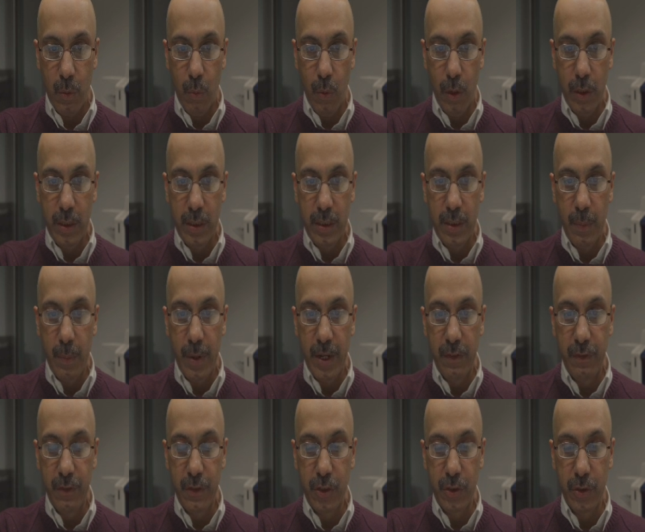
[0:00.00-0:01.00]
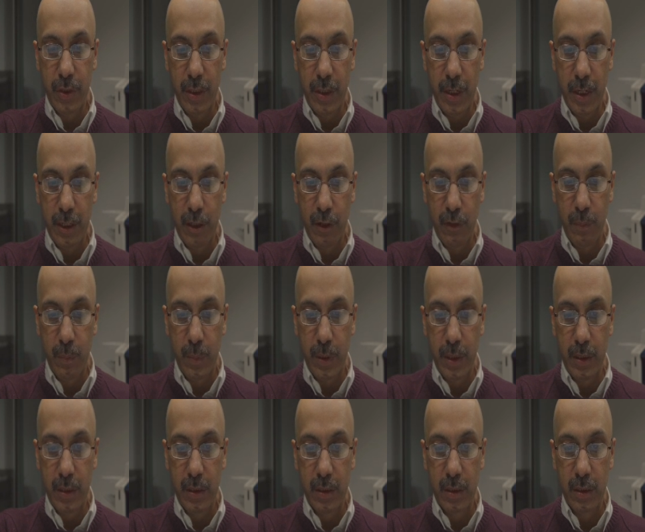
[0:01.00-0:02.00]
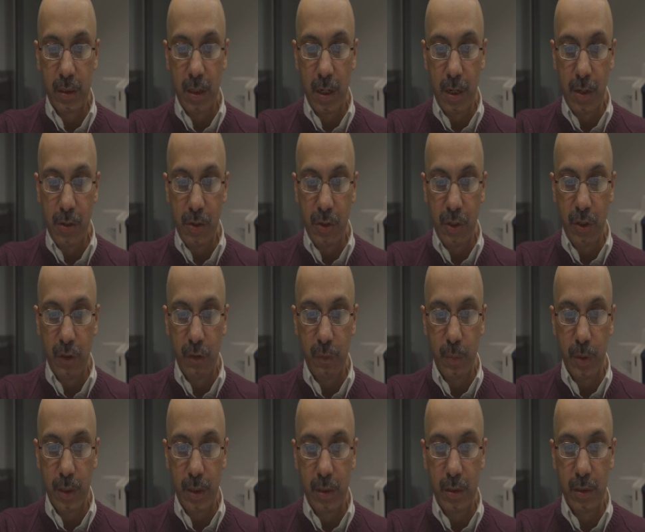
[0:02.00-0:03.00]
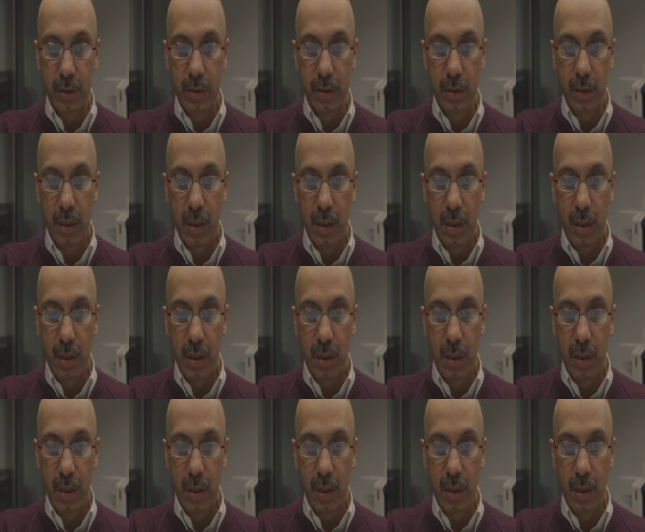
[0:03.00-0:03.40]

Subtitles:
What is the beneficiary date of birth, country of birth,